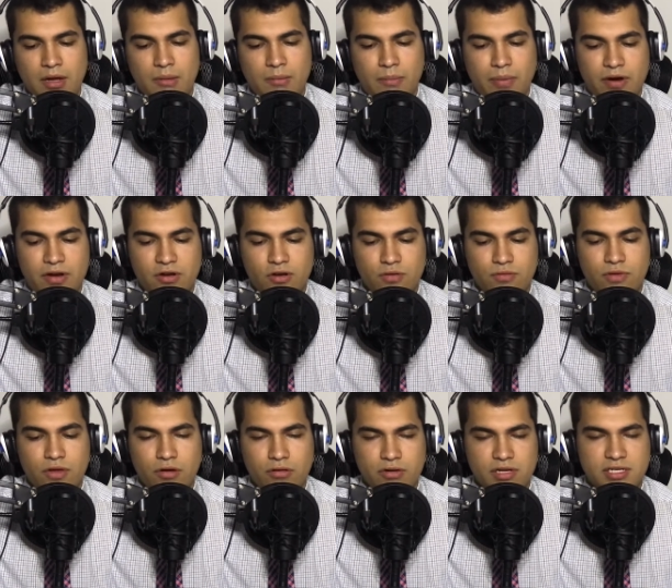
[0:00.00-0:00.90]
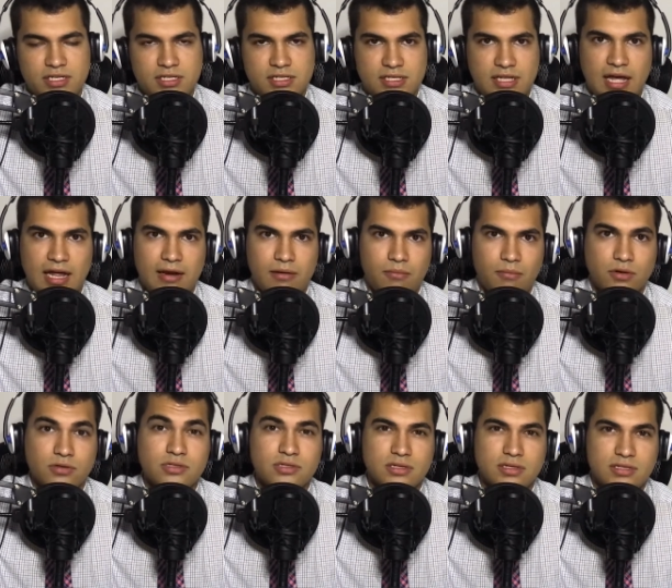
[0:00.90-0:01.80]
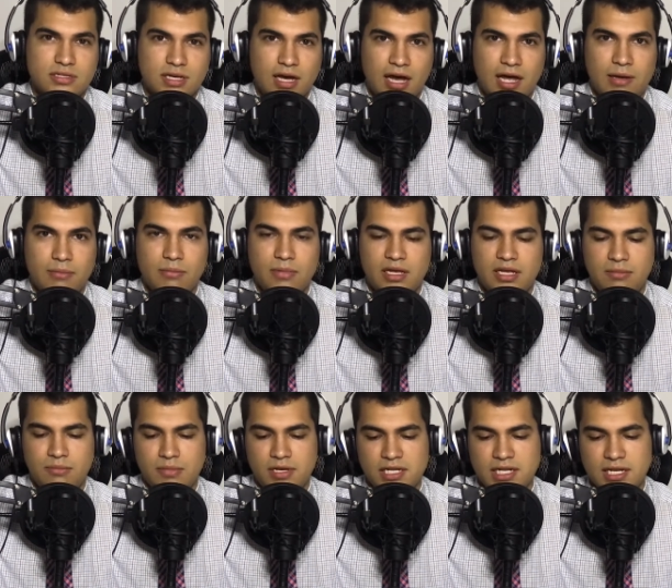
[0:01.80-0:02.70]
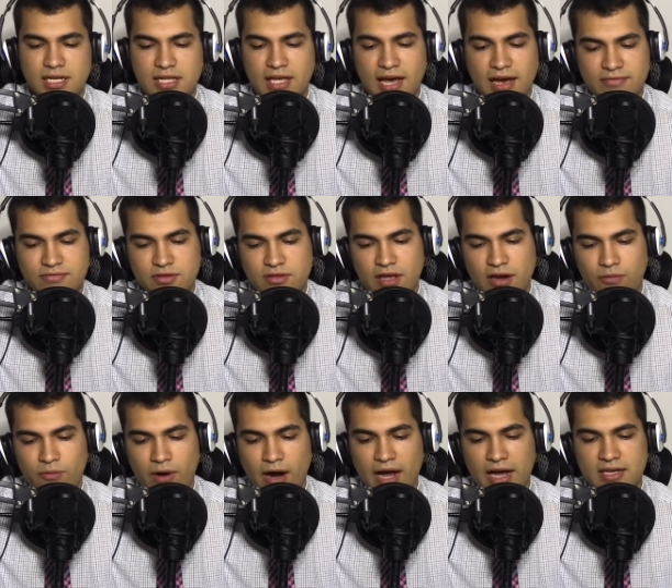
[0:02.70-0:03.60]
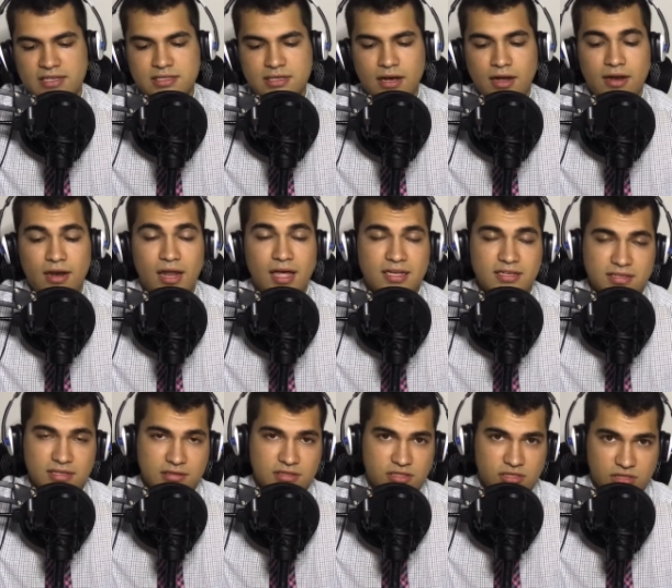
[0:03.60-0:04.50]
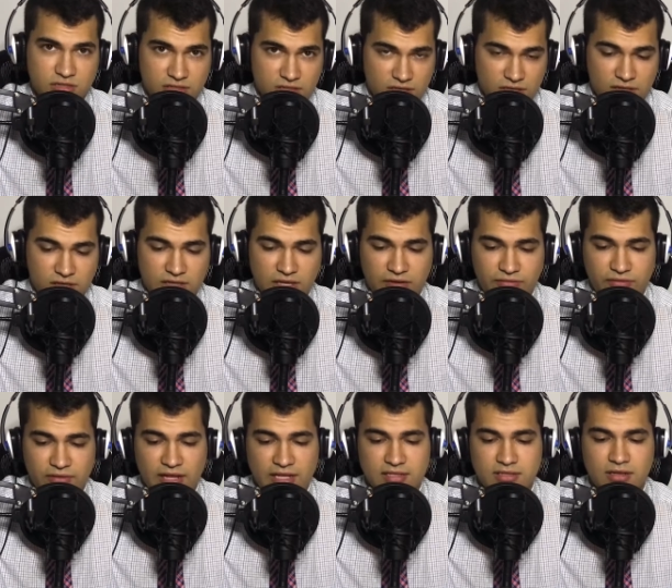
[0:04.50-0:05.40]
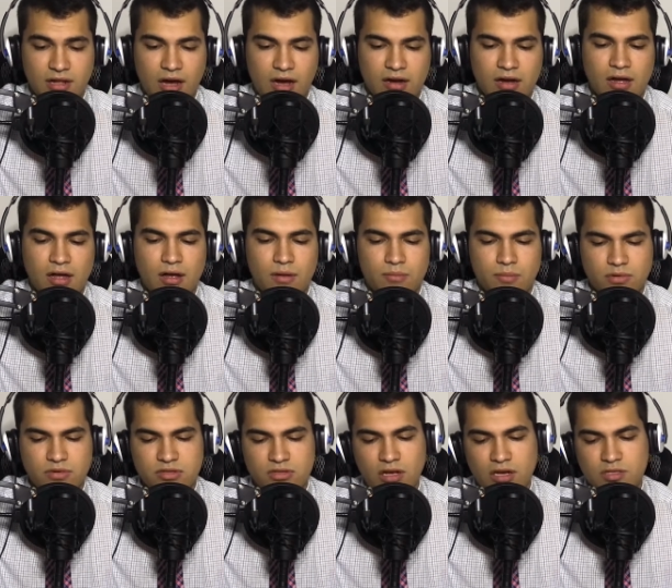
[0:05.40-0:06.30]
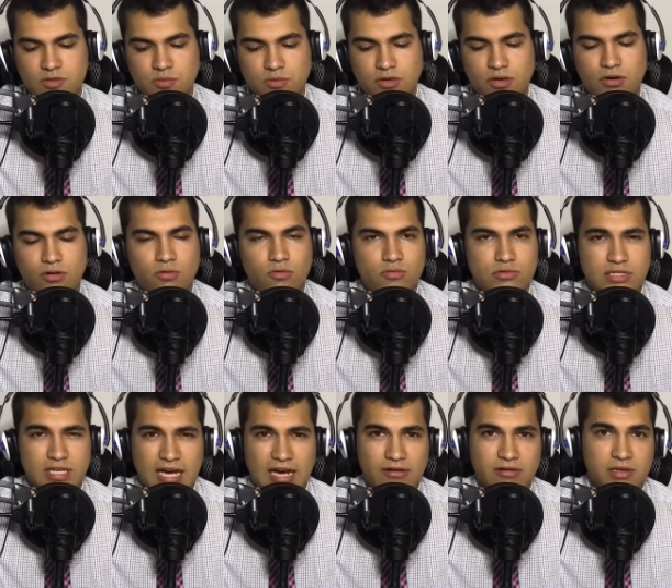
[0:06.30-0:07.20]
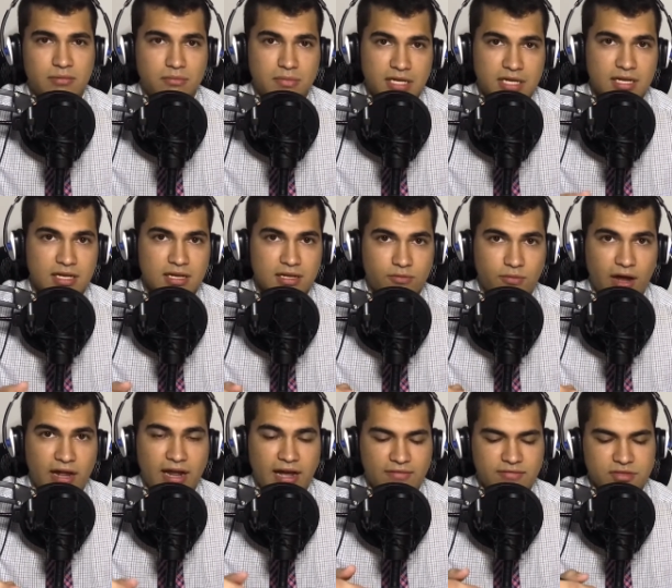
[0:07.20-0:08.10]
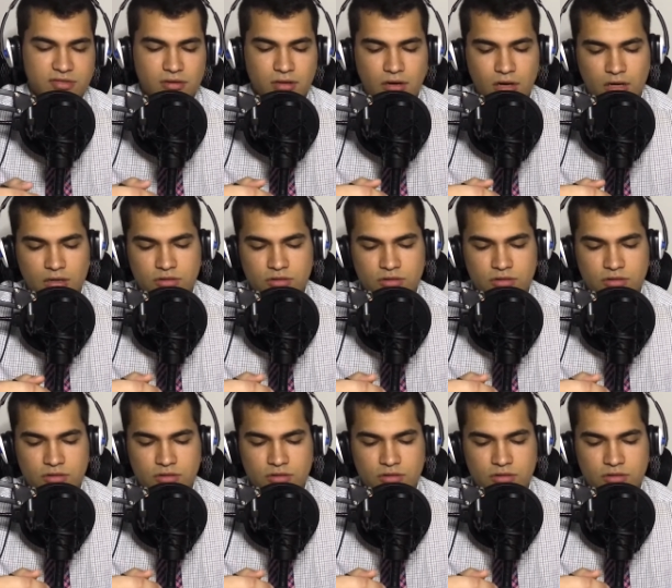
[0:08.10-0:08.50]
But you'll notice that most of the time, immediately after that rise, unless it's just a good day for that stock, most stocks will go down immediately right after.